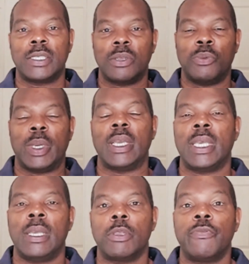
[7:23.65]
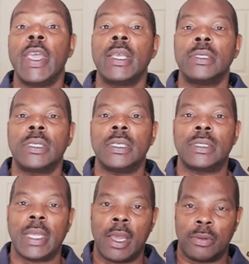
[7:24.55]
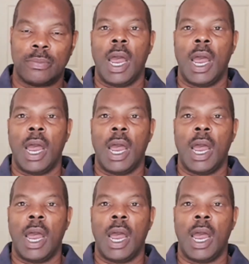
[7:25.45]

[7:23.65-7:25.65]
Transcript: so we can keep those vacancies down.